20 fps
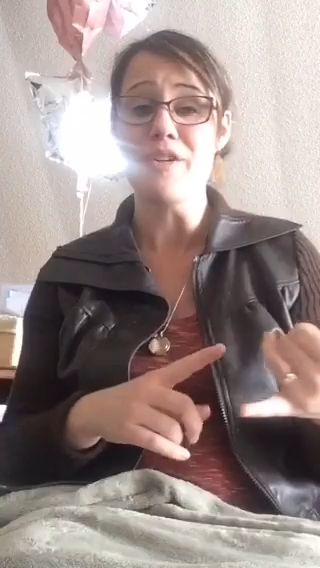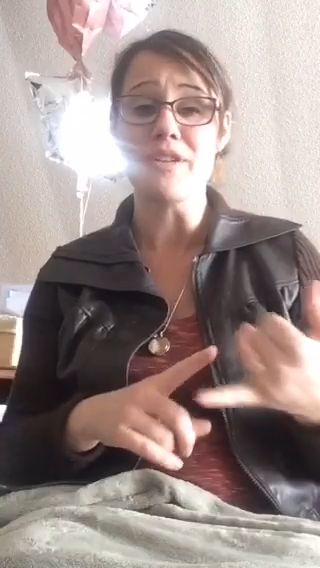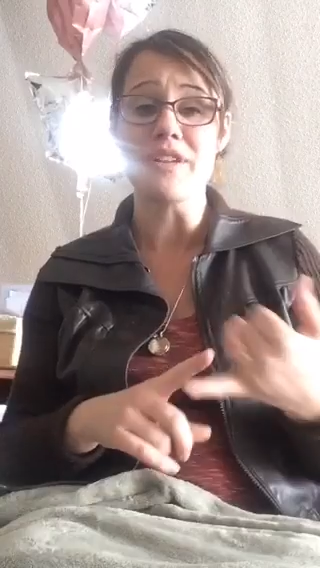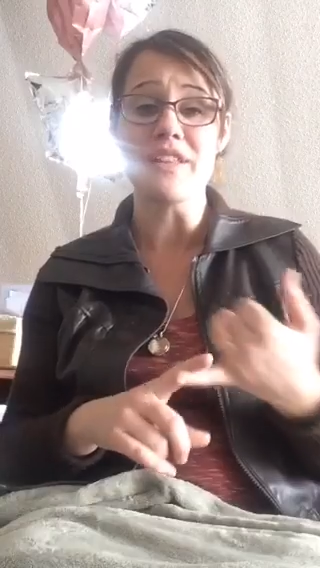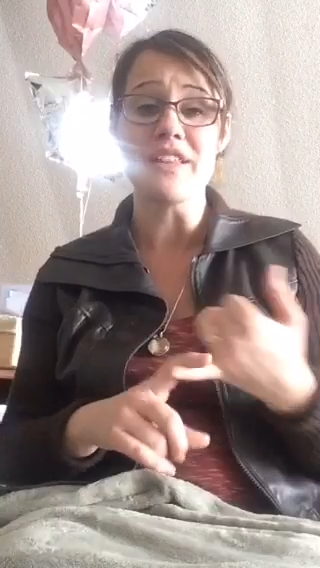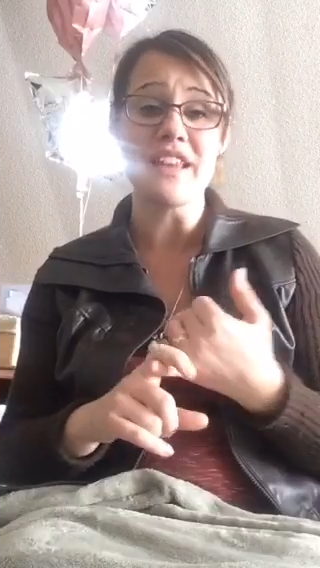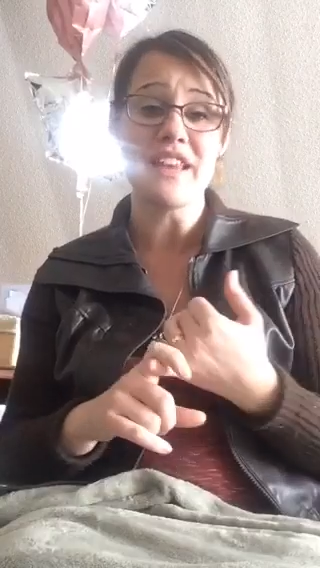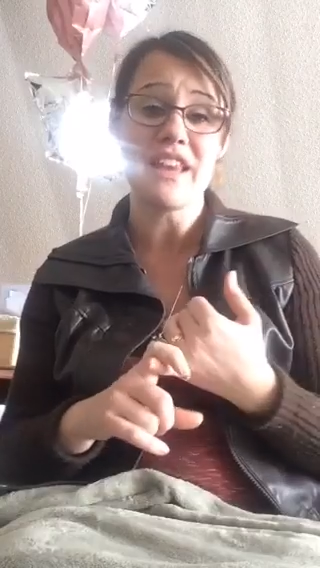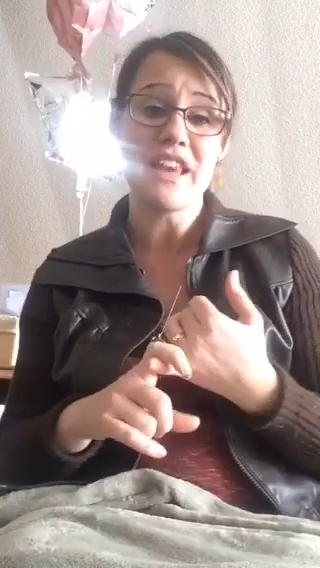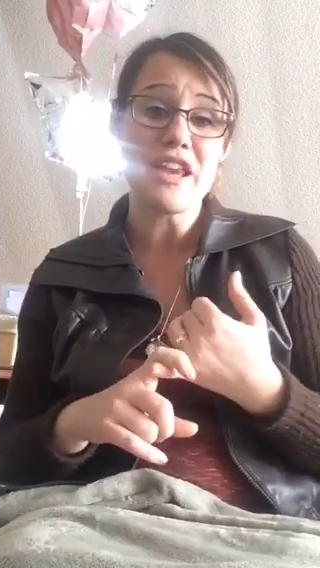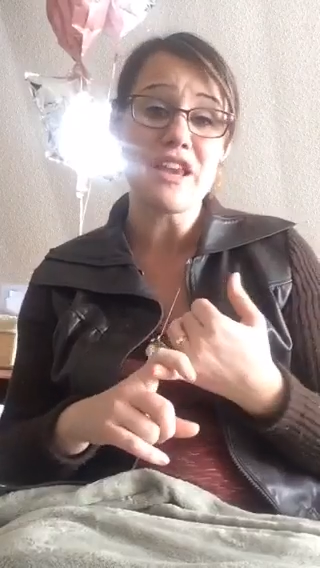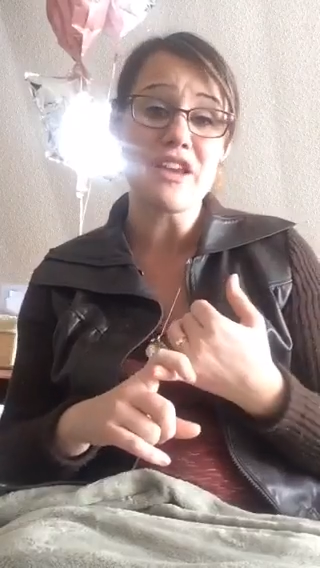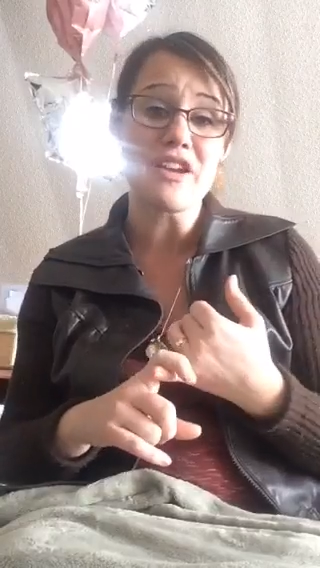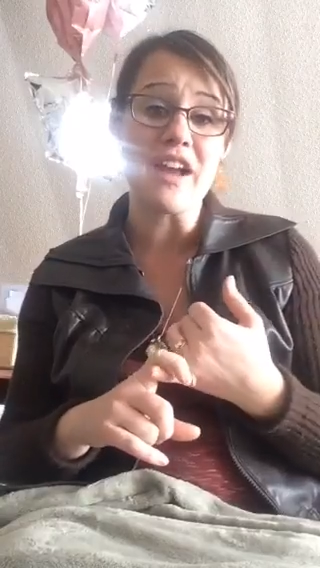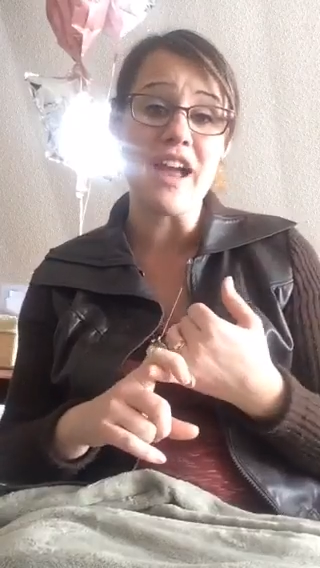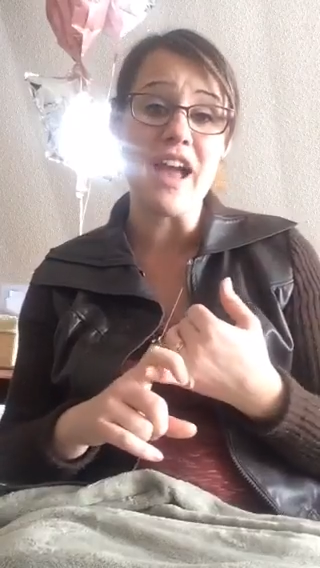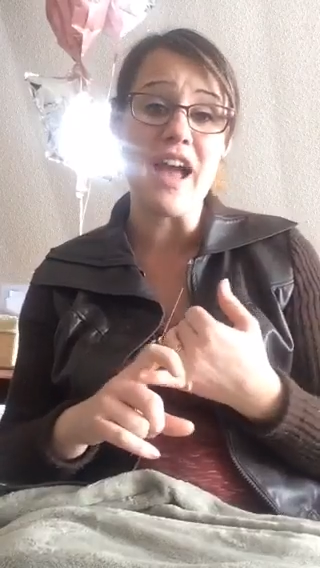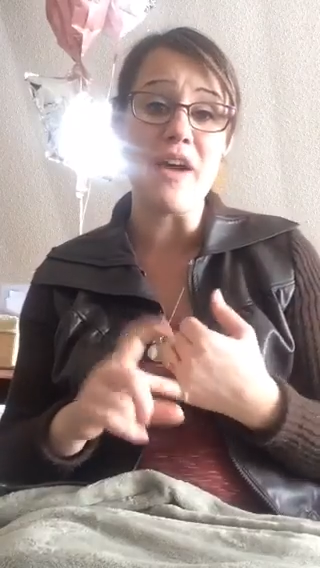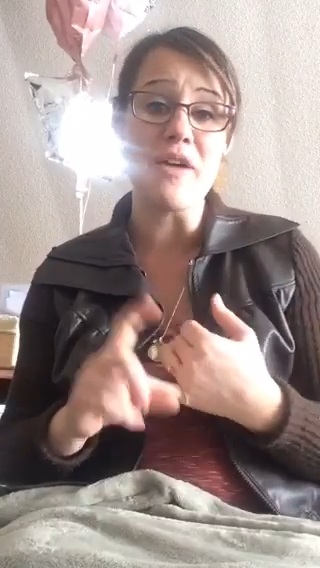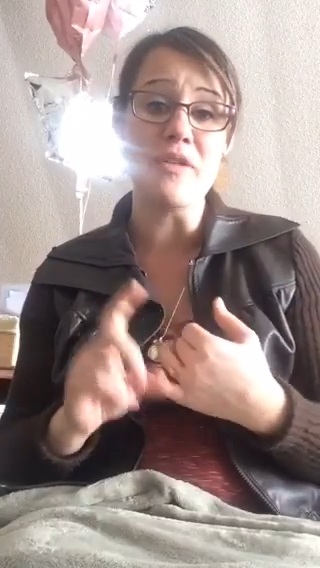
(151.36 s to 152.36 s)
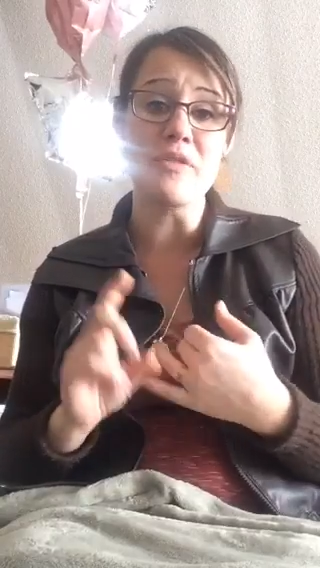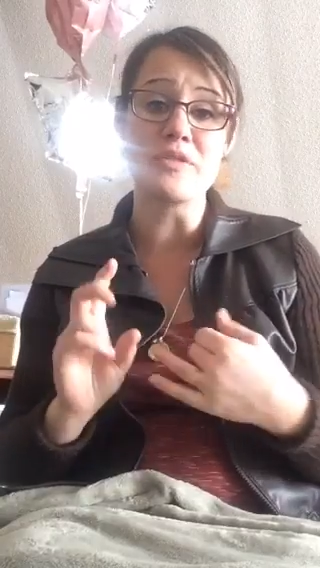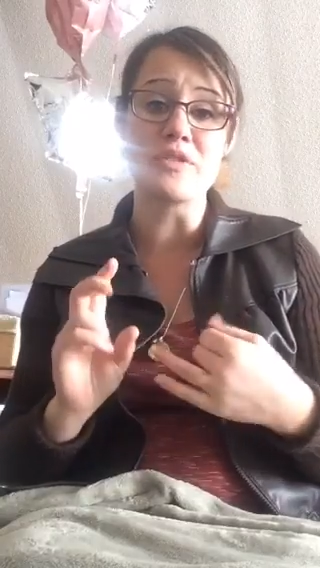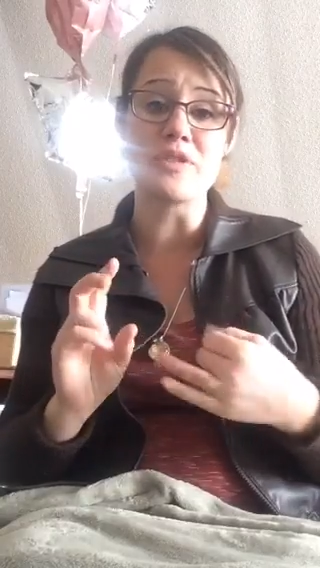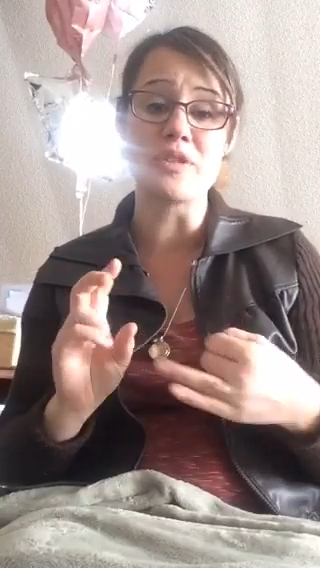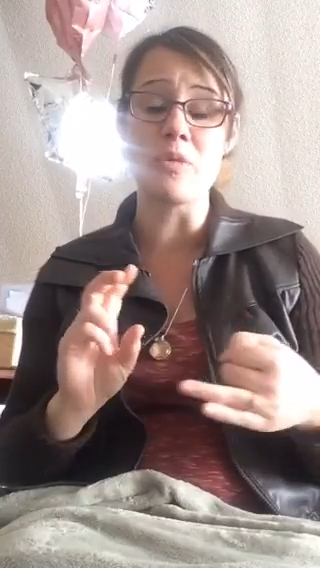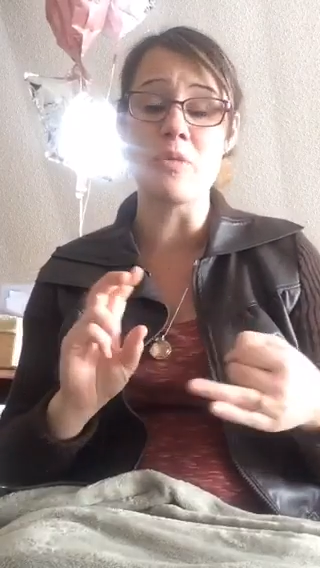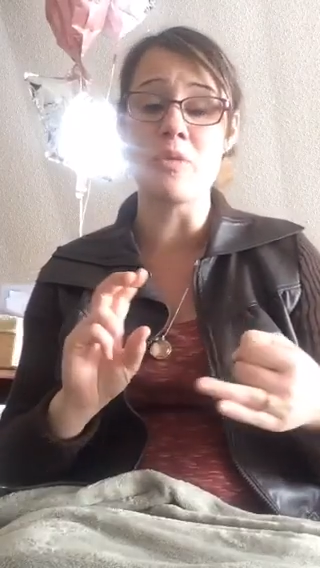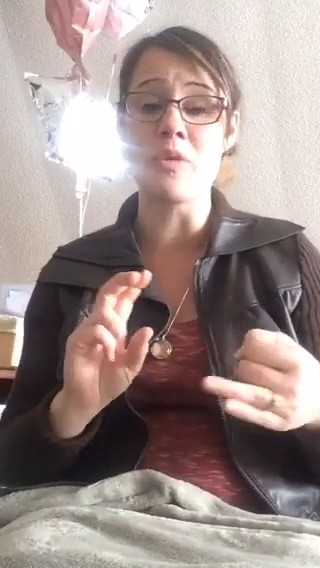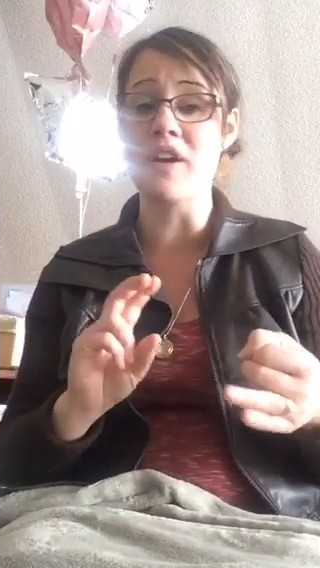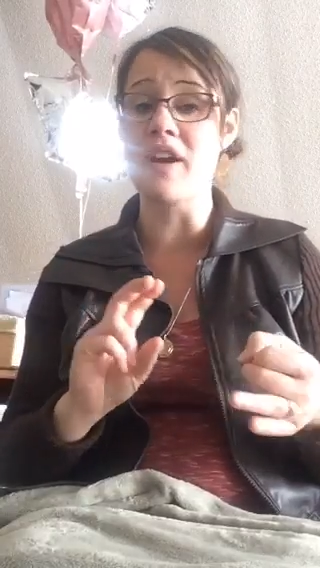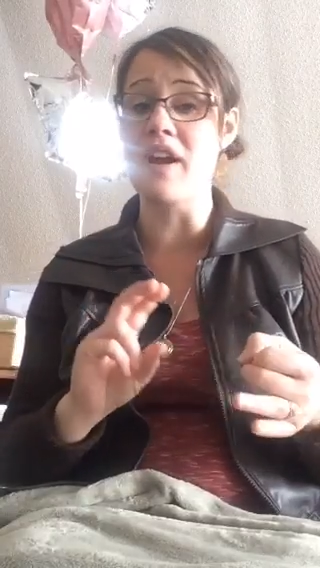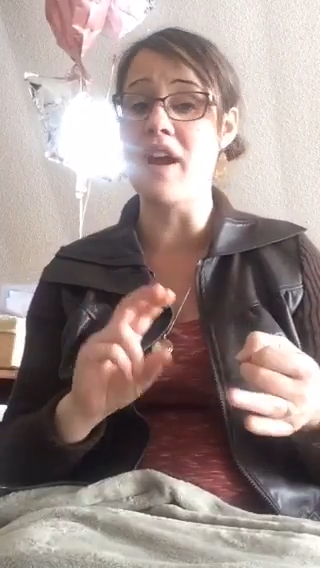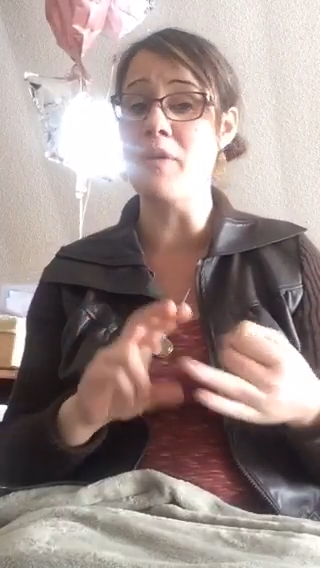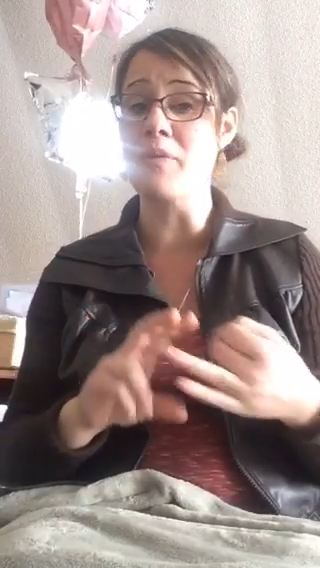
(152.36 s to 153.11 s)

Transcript: cleaning your house or